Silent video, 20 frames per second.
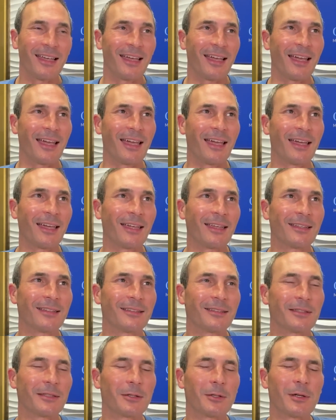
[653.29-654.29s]

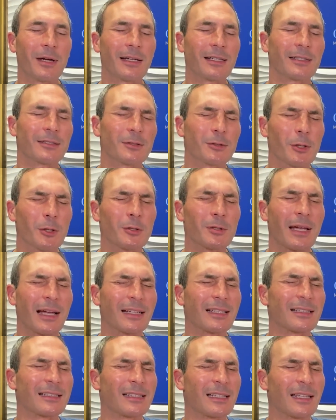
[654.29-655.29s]
And you know, I can close I
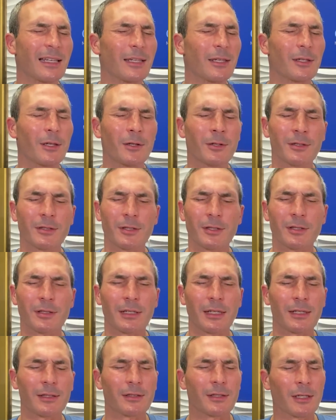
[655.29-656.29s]
can see that and oh, it just
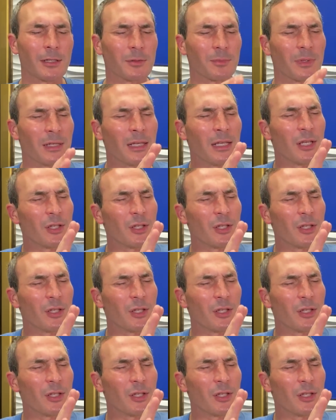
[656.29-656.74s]
it touched me.